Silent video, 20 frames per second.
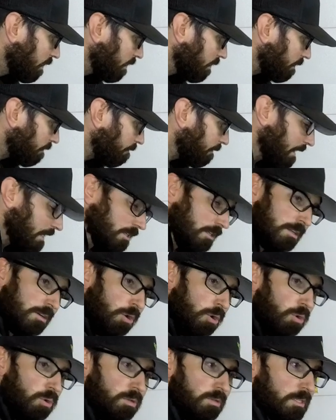the vent
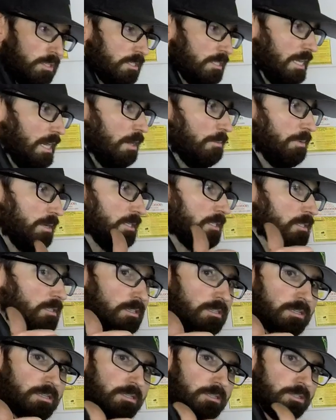hole is now
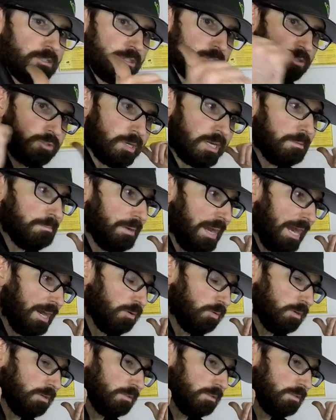basically straight
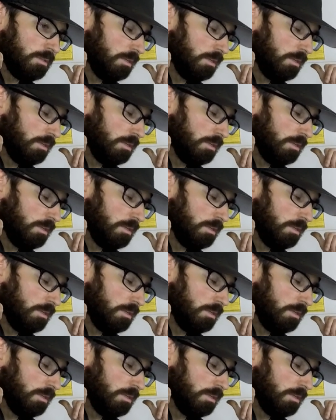backwards.